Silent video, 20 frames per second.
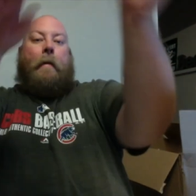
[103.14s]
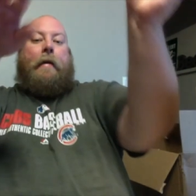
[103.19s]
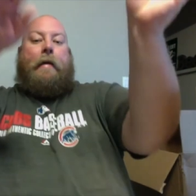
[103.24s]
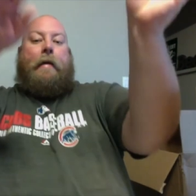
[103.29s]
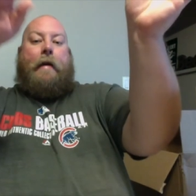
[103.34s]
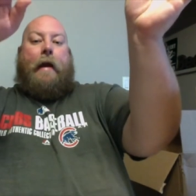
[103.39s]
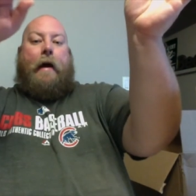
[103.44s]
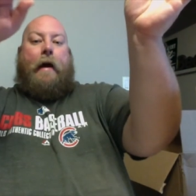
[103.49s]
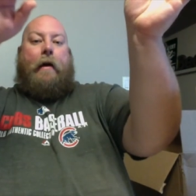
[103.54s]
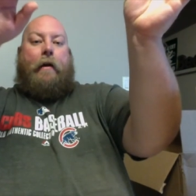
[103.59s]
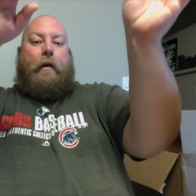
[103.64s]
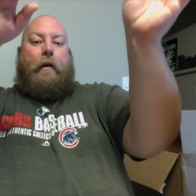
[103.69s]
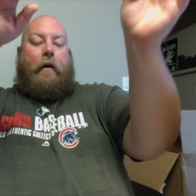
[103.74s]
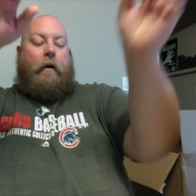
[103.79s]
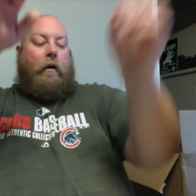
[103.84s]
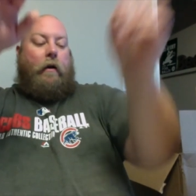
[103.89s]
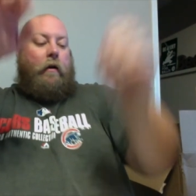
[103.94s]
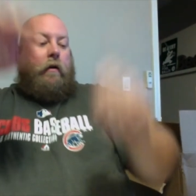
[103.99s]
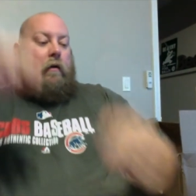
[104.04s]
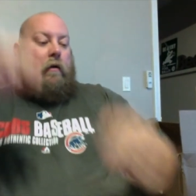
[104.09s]
let's get out of
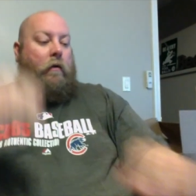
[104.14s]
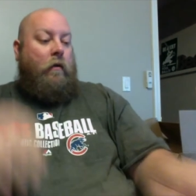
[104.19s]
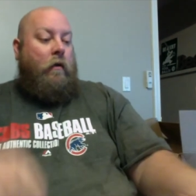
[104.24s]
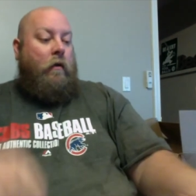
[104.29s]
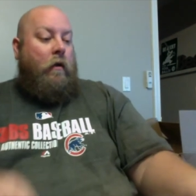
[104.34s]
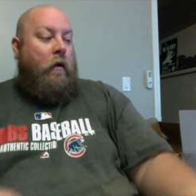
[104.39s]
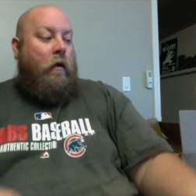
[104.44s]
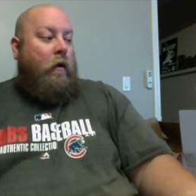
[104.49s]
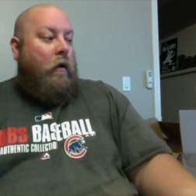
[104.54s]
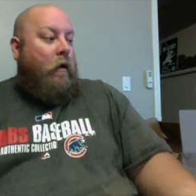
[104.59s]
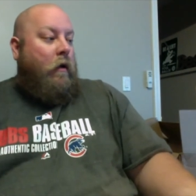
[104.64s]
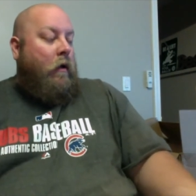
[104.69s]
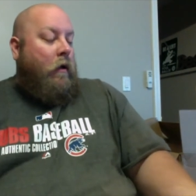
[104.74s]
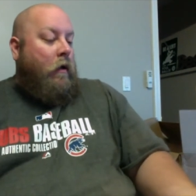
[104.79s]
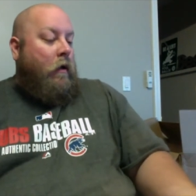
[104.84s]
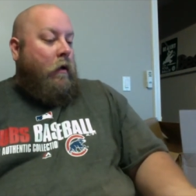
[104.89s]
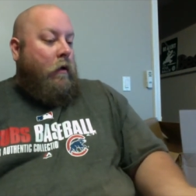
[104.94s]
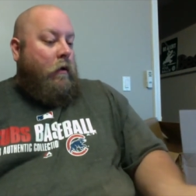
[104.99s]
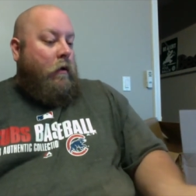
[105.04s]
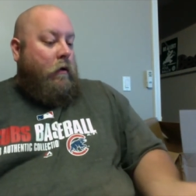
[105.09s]
here.
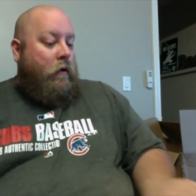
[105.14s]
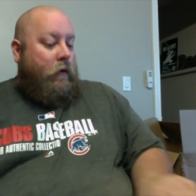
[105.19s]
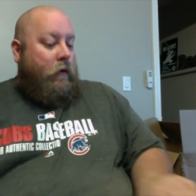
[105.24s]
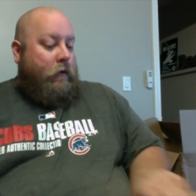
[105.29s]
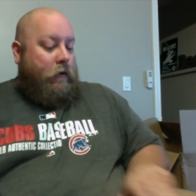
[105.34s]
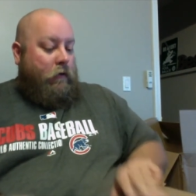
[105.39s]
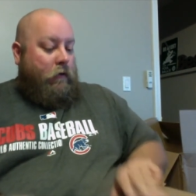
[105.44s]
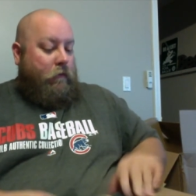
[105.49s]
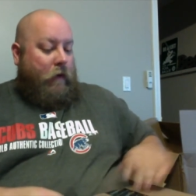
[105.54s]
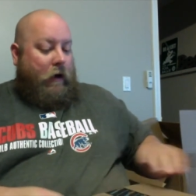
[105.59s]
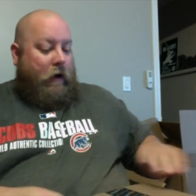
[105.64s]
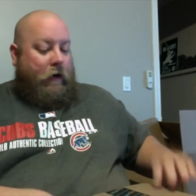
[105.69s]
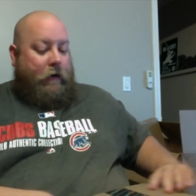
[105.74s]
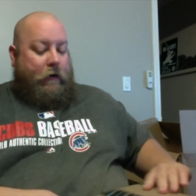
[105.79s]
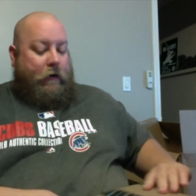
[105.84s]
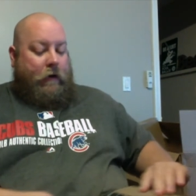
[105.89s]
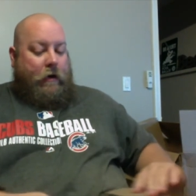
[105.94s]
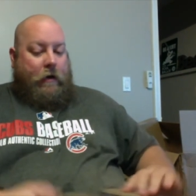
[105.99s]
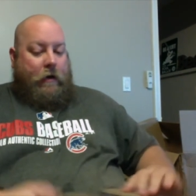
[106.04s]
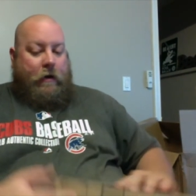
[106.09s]
Let's do
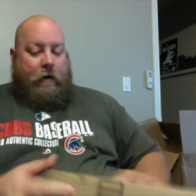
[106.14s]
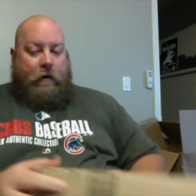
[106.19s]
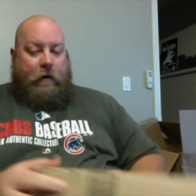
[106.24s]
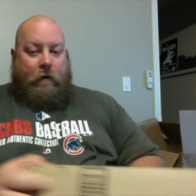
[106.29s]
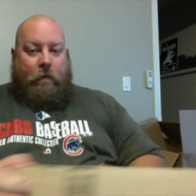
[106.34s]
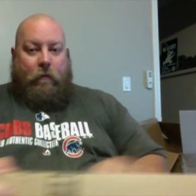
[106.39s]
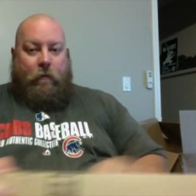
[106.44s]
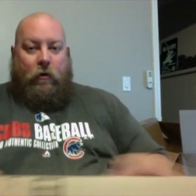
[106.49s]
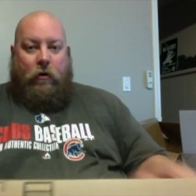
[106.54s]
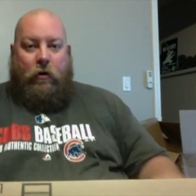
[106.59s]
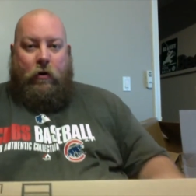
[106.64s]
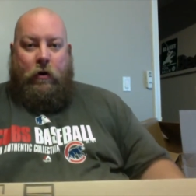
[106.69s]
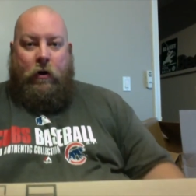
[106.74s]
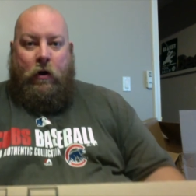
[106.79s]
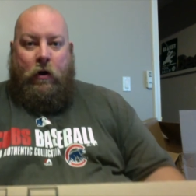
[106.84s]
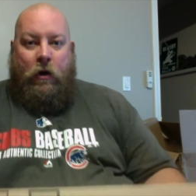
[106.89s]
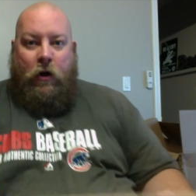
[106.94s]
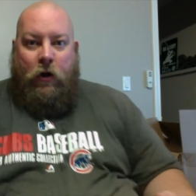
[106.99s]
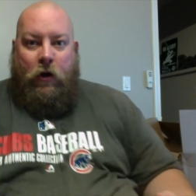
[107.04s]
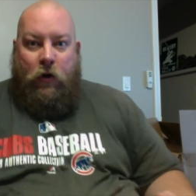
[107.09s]
box number
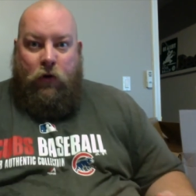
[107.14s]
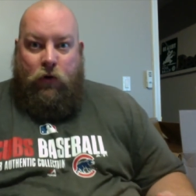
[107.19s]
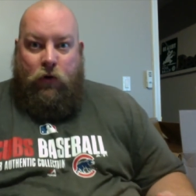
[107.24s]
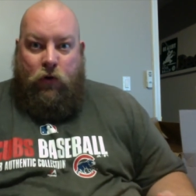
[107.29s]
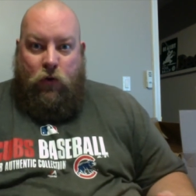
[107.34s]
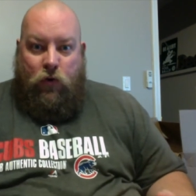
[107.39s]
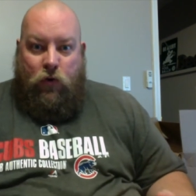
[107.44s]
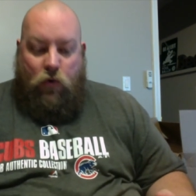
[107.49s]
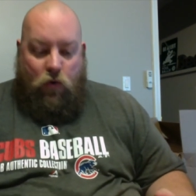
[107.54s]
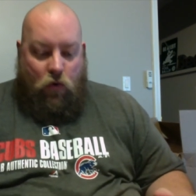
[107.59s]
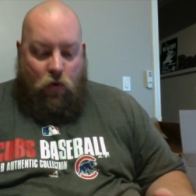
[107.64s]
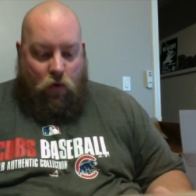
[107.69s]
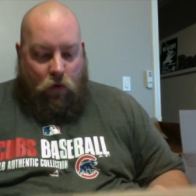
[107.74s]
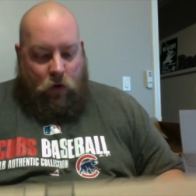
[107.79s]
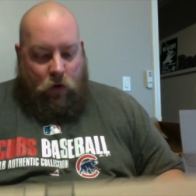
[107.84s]
two.